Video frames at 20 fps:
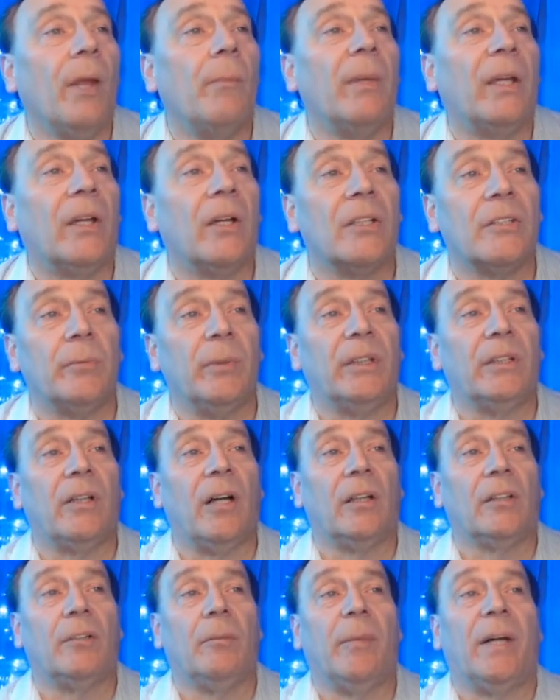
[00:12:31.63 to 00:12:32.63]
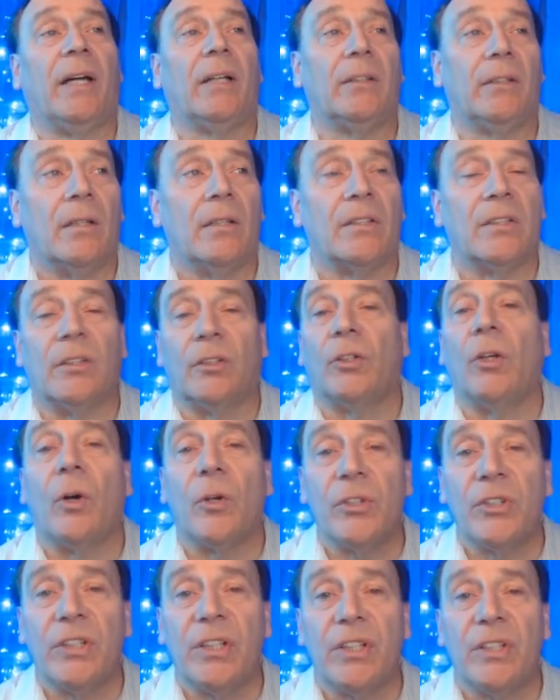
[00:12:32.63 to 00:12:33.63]
Because we talked about
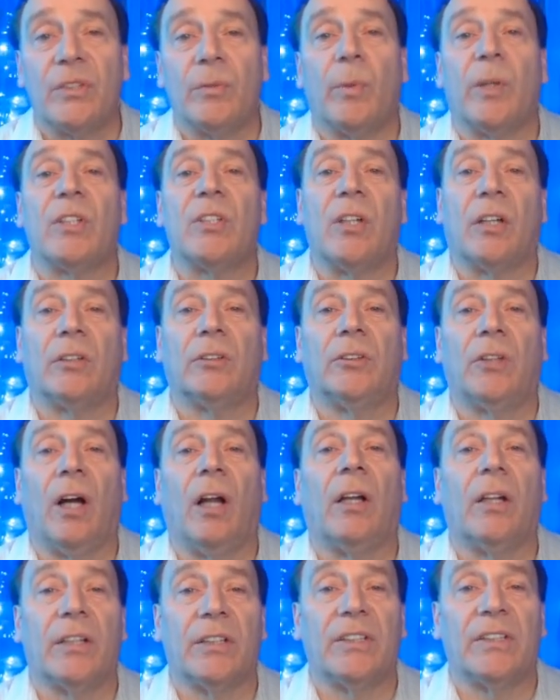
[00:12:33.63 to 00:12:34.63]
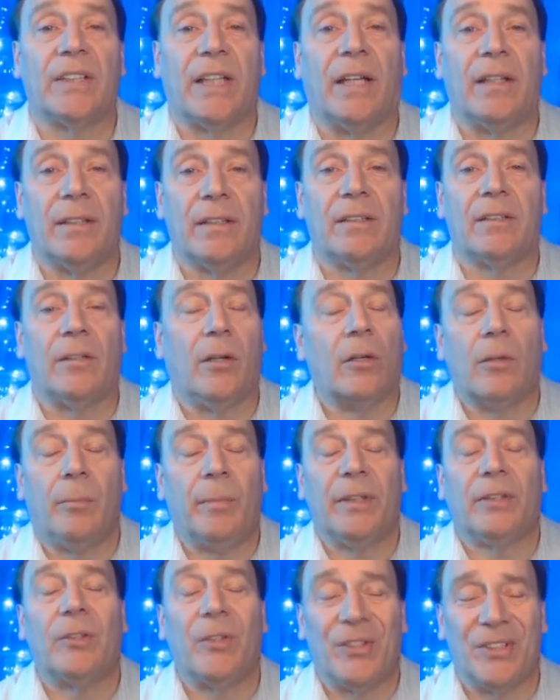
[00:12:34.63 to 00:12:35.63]
satoshis, which are dollar cents or
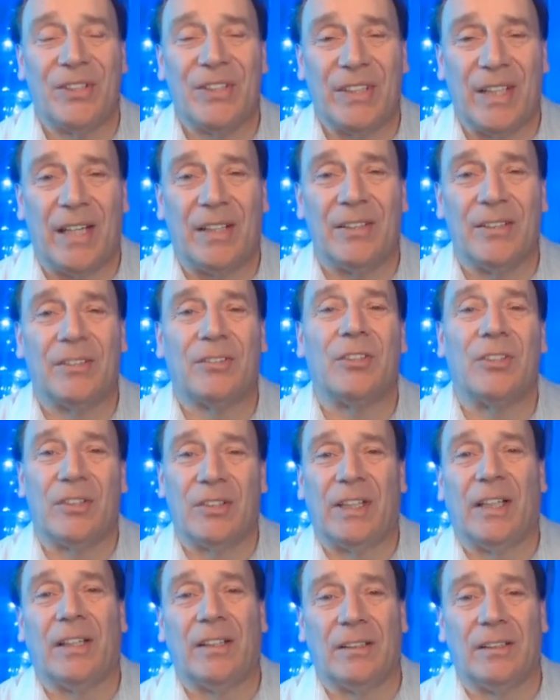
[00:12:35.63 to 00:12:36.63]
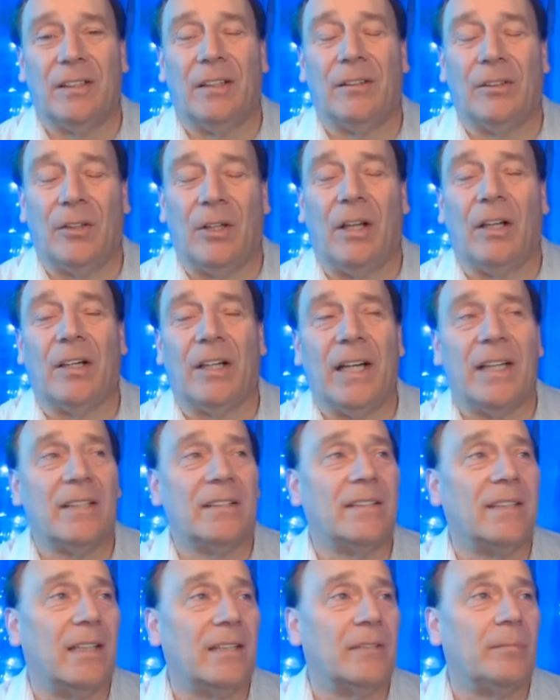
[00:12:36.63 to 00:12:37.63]
Bitcoin cents, just like a dollar
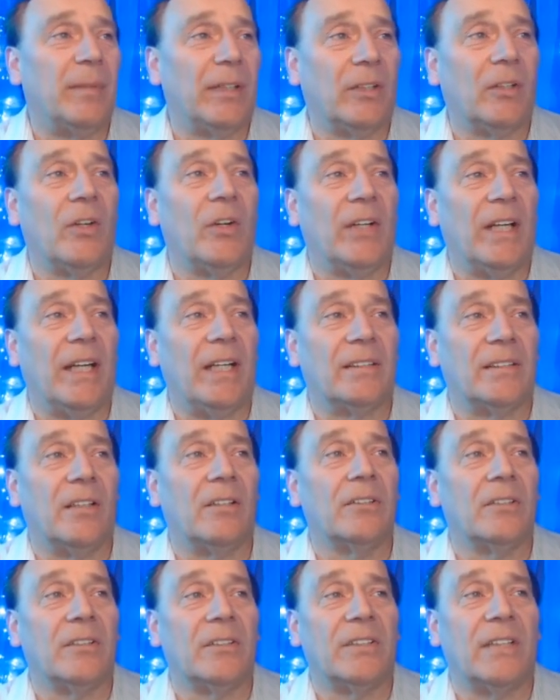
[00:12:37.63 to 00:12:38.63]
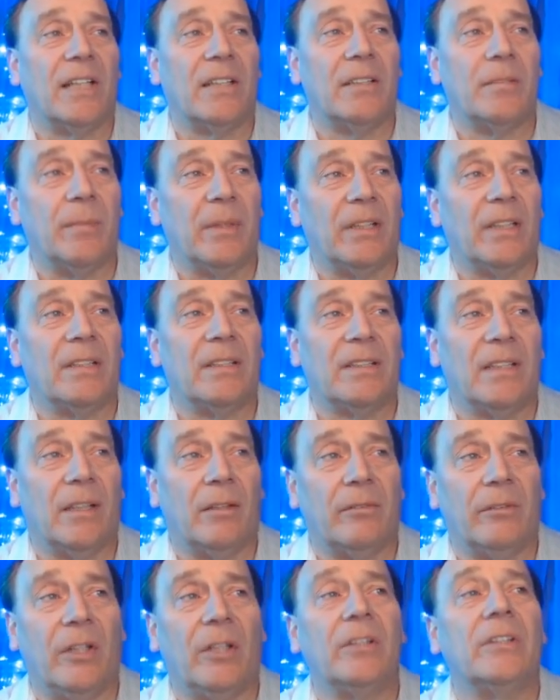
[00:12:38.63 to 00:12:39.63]
has cents, Bitcoin has also cents, but
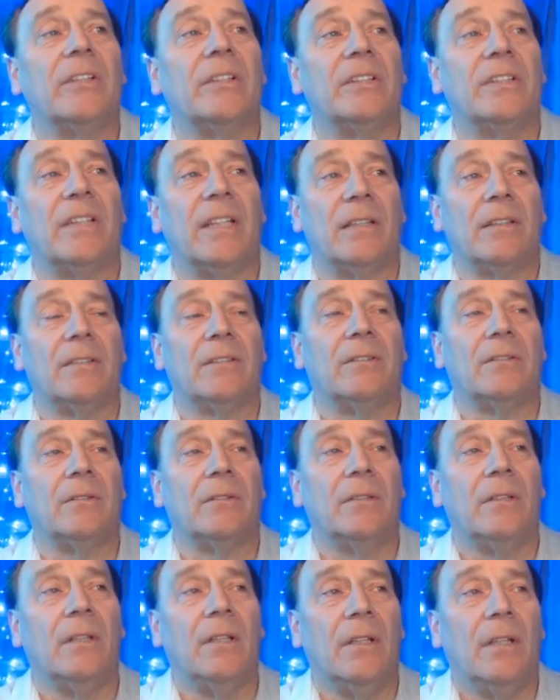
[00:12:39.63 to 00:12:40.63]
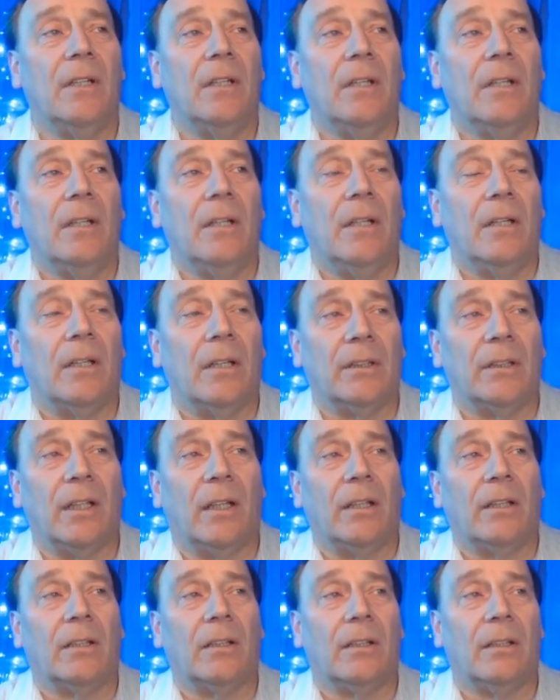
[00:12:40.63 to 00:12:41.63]
instead of 100 cents to a
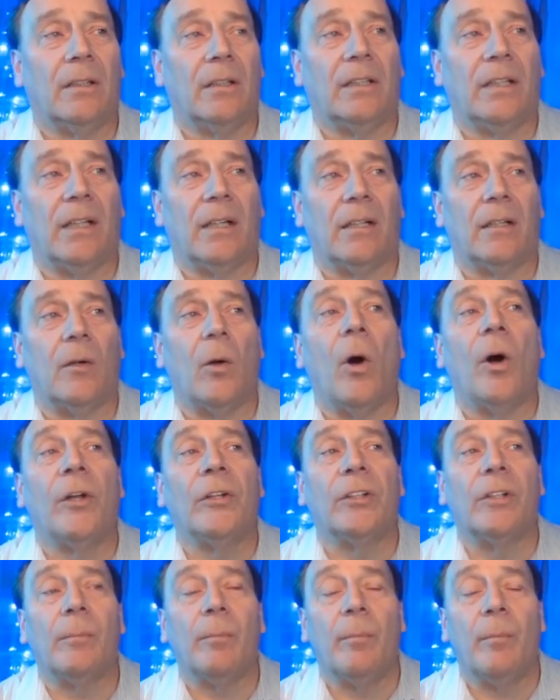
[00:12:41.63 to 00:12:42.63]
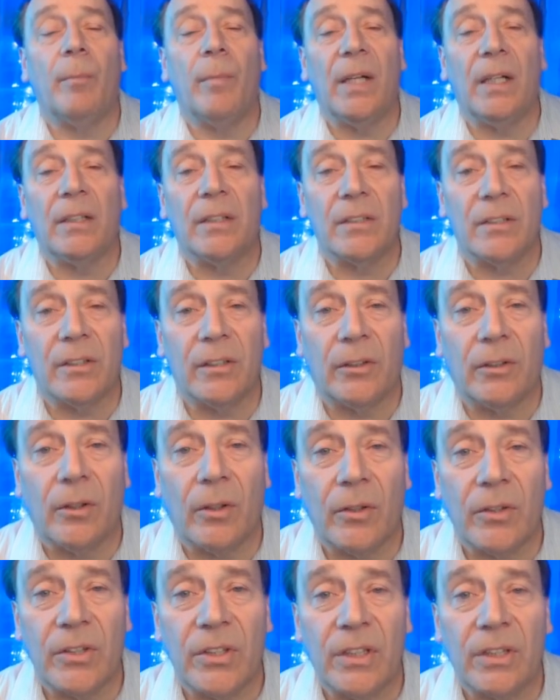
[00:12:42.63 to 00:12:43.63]
dollar, there are 100 million
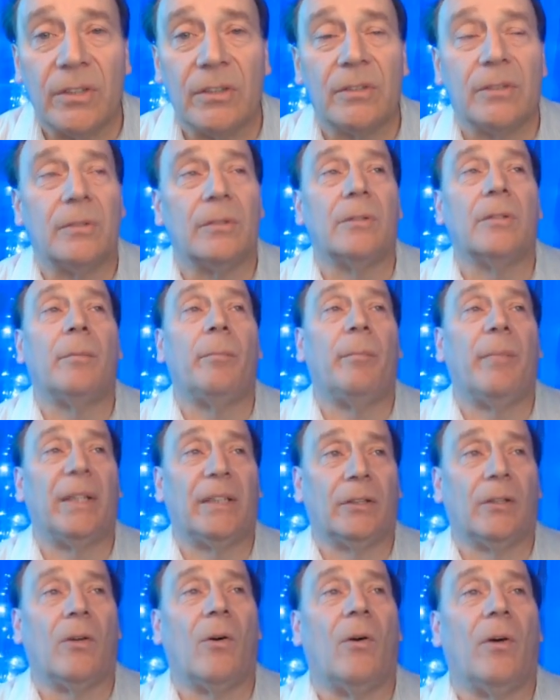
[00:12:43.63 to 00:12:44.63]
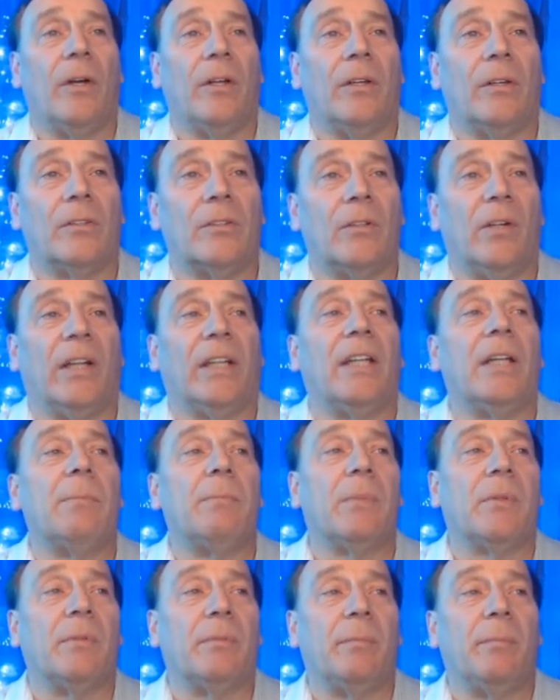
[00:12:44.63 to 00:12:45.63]
satoshis to the Bitcoin. So I
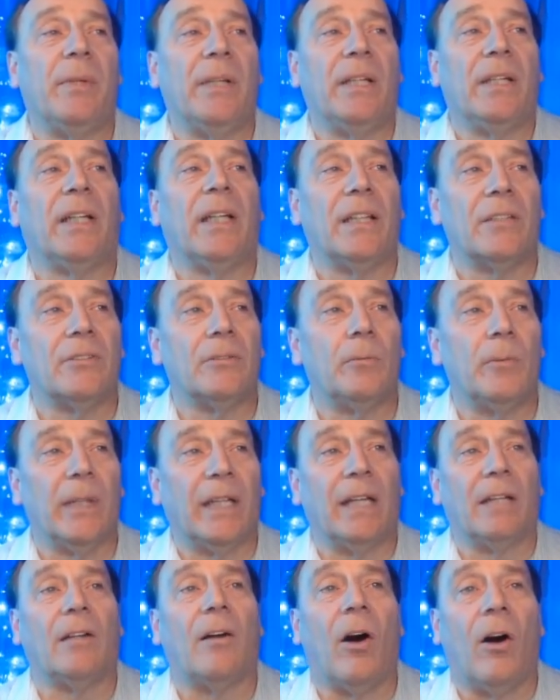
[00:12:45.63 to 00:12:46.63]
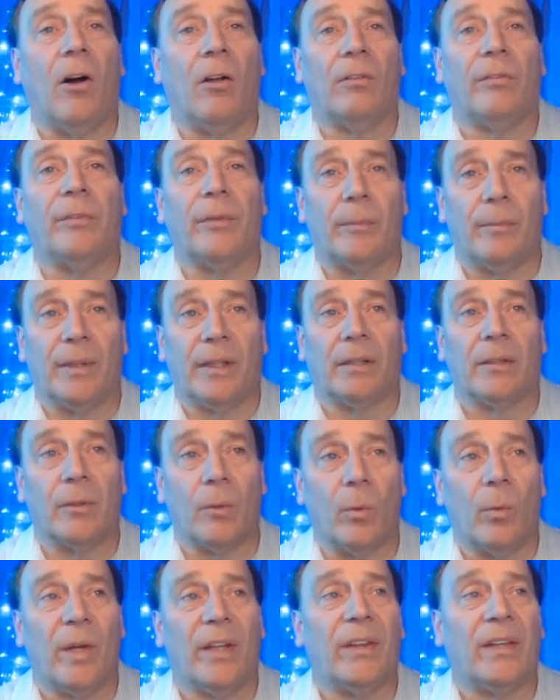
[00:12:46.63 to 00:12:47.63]
keep repeating it so we get all
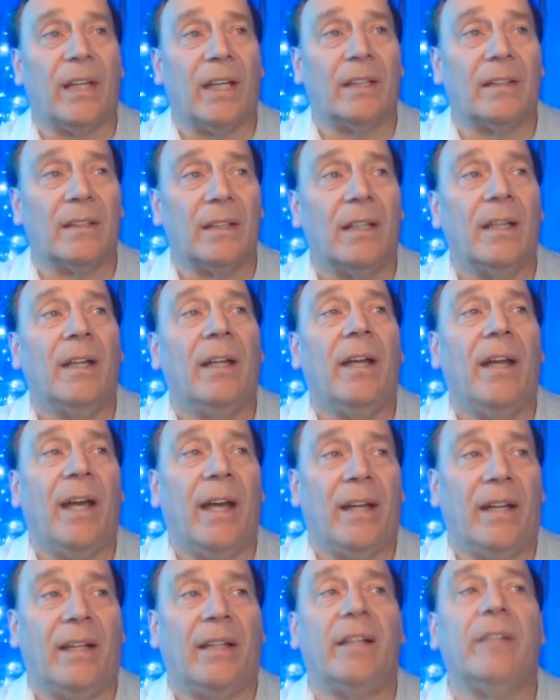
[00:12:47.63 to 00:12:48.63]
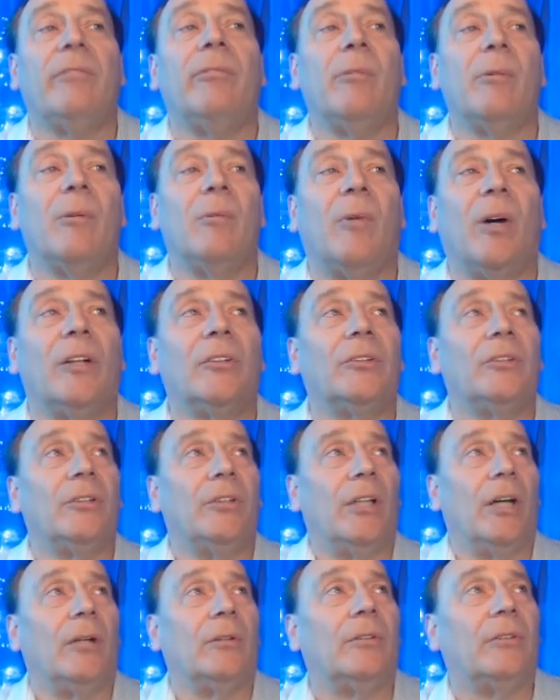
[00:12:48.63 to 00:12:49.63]
familiar with that. And then if we want to
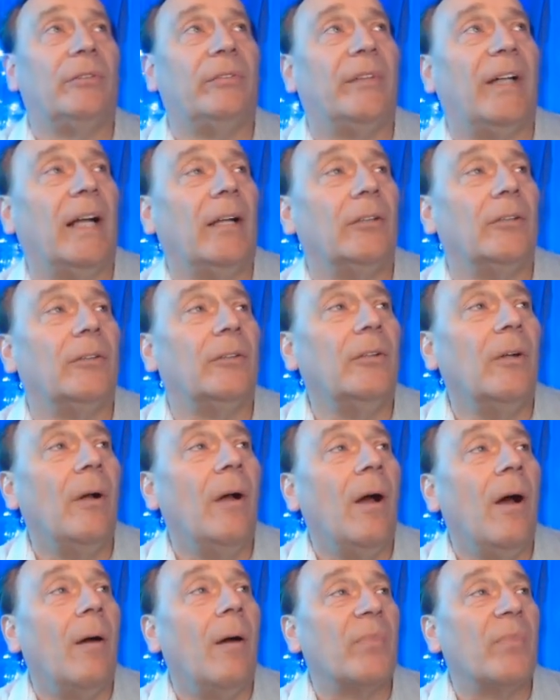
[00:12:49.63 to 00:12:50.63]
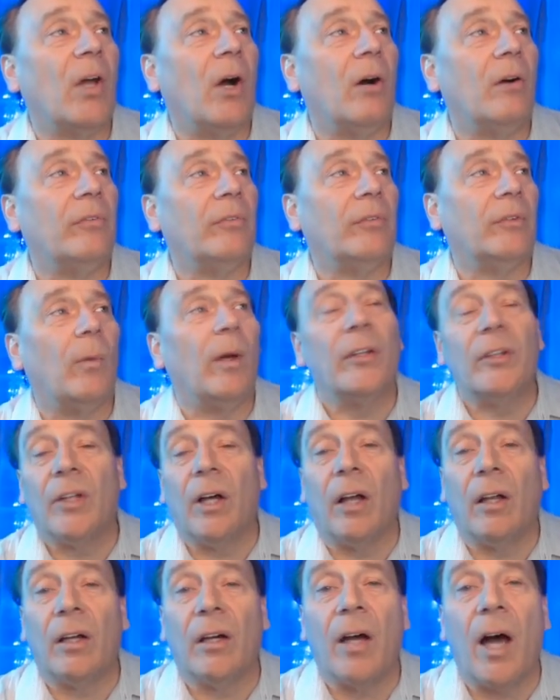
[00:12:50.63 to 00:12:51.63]
know the value of one
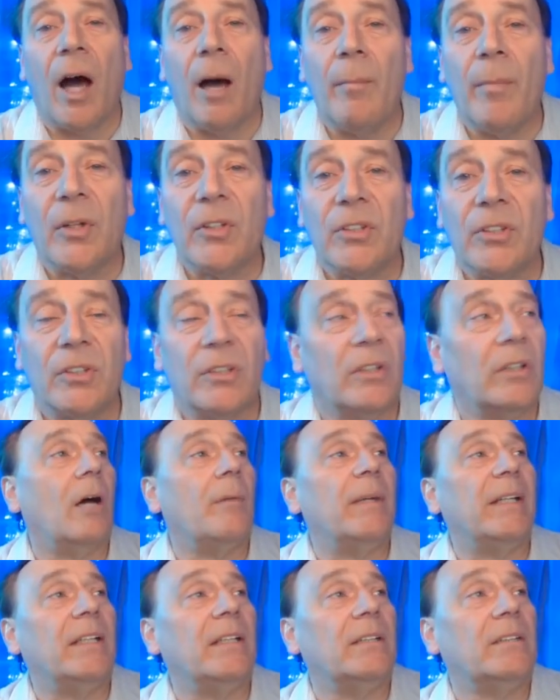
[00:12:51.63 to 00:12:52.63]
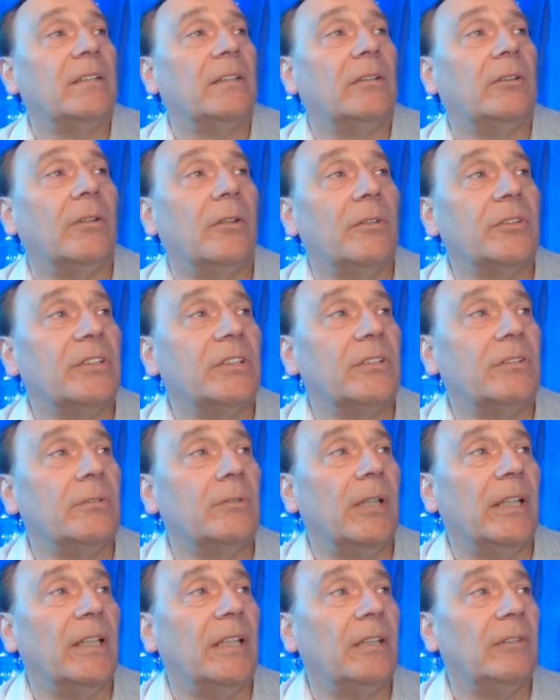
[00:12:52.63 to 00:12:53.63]
dollar how much how many satoshis
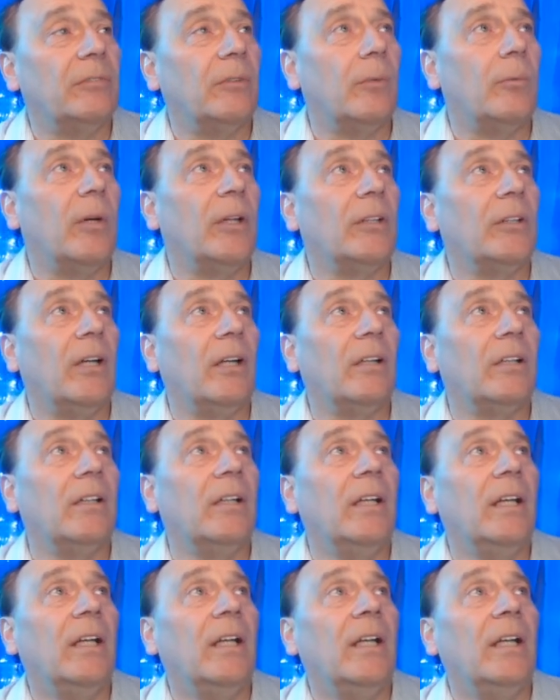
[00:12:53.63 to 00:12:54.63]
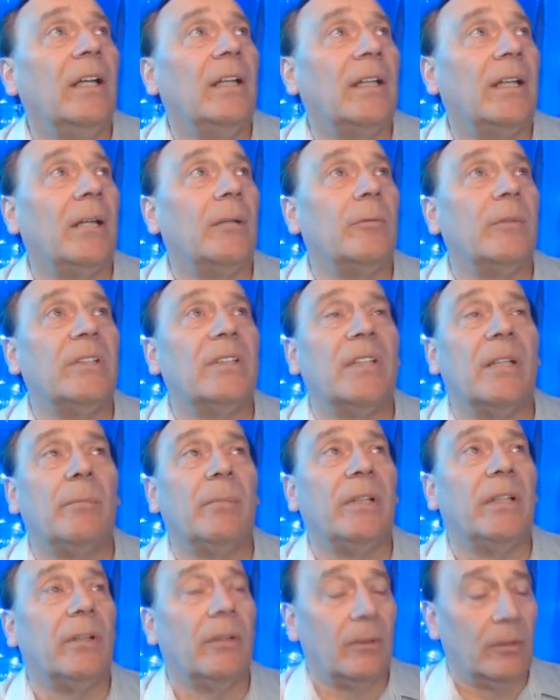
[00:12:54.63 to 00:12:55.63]
do I need for one dollar then we
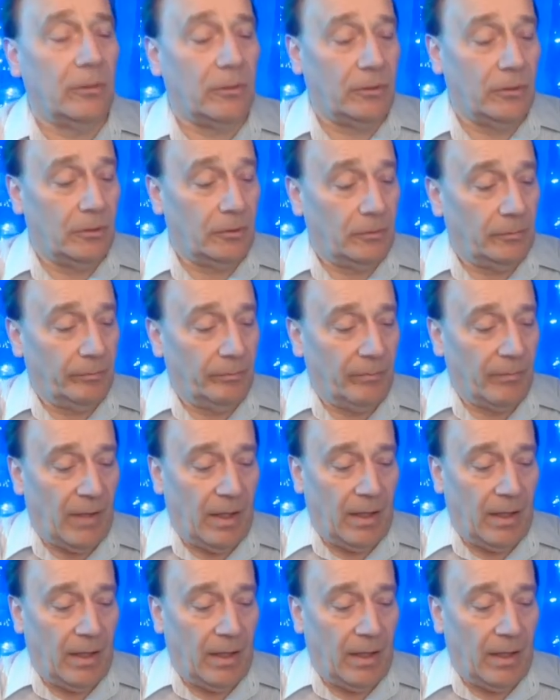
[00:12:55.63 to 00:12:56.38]
simply go to